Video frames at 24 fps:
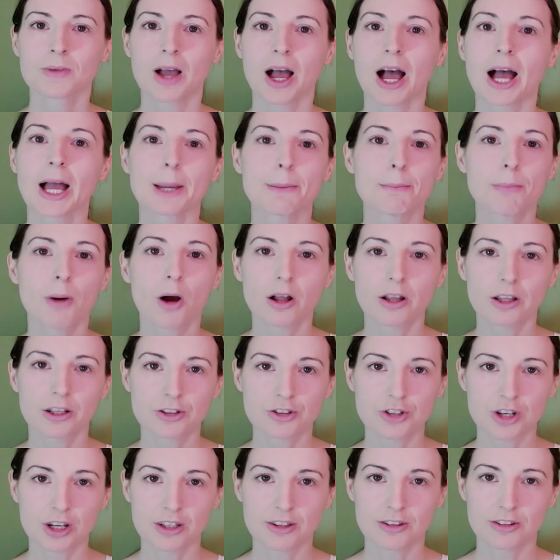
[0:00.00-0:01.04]
I
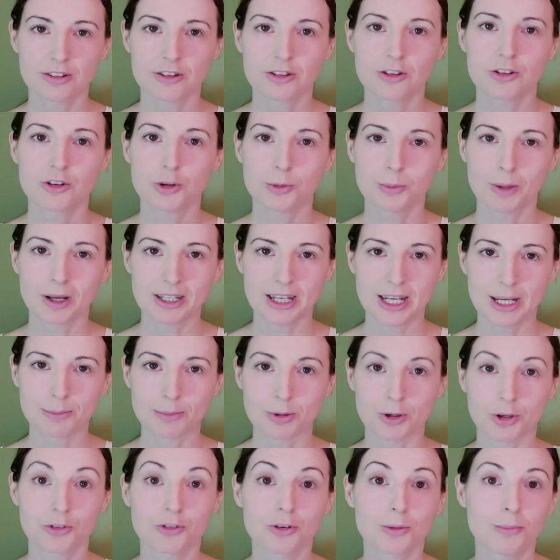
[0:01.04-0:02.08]
apologized to my
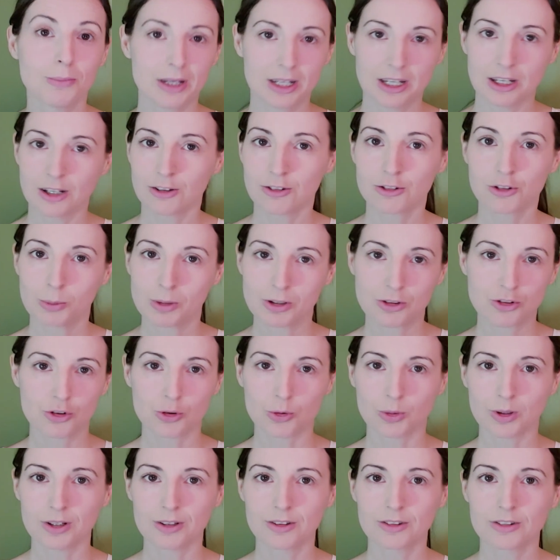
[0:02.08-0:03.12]
neighbor for making so much
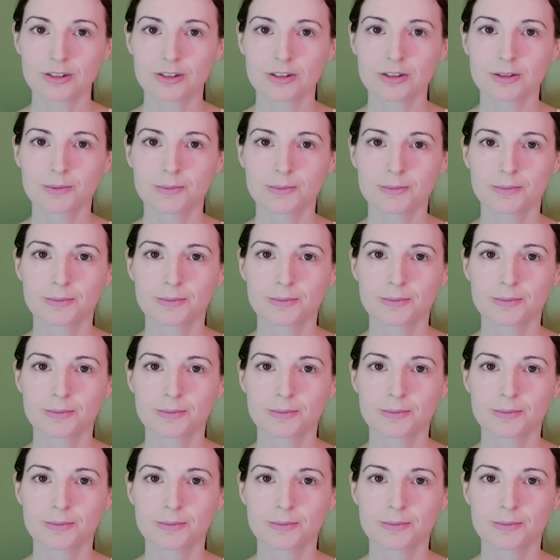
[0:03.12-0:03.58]
noise.